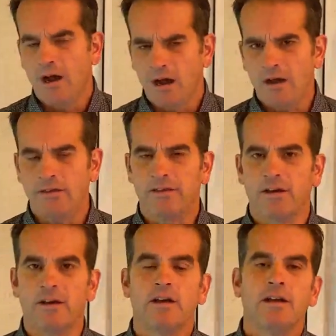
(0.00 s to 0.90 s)

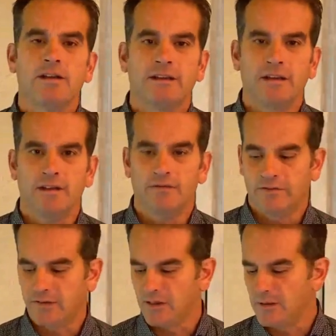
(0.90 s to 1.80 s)
Arthur
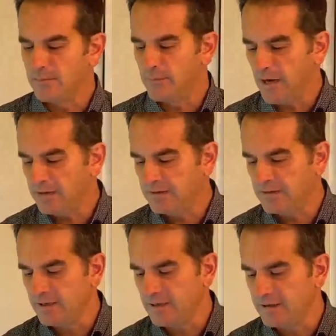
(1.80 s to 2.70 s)
gives the bus
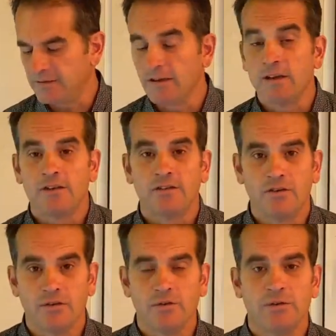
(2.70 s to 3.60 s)
keys
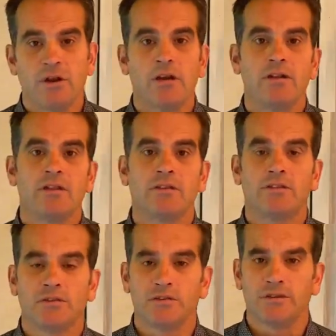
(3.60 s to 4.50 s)
to the
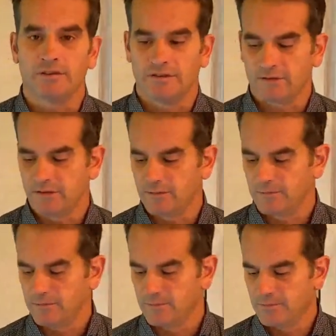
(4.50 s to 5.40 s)
tourist.
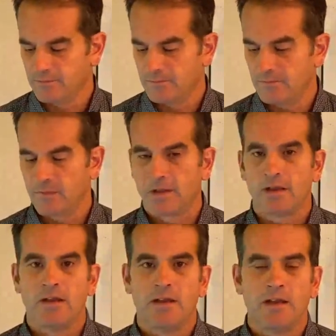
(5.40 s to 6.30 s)

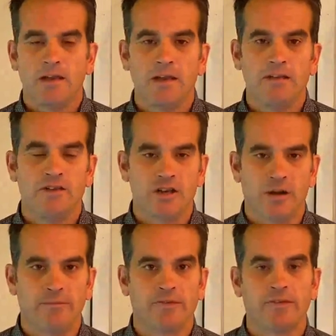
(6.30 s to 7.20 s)
He
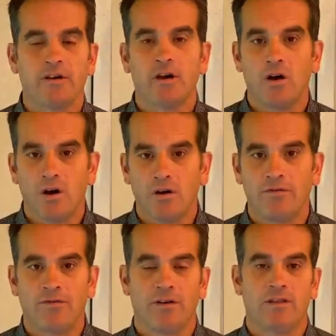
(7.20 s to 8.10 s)
jumps
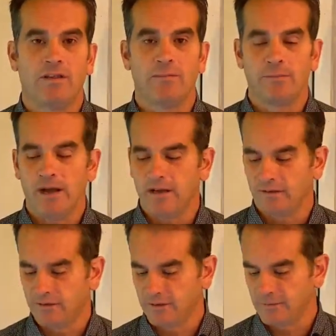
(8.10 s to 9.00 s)
off the
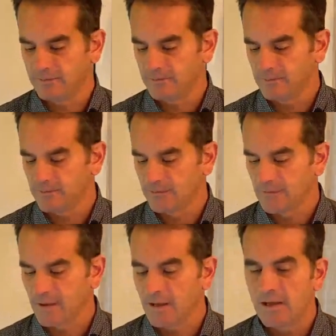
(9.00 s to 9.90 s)
bus.
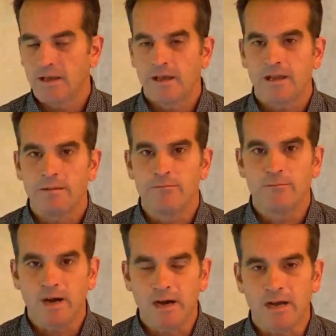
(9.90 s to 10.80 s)
He
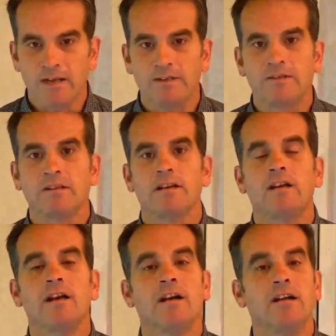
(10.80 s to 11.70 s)
buys
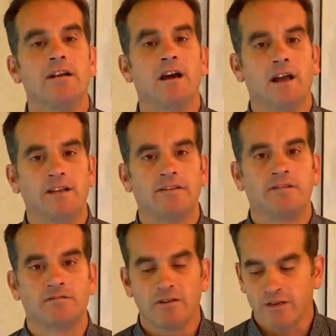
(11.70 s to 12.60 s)
an ice
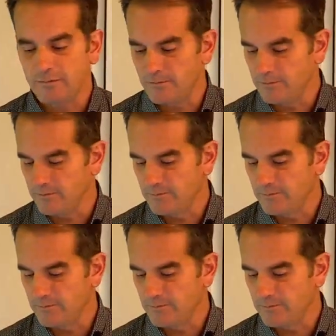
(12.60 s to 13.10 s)
cream.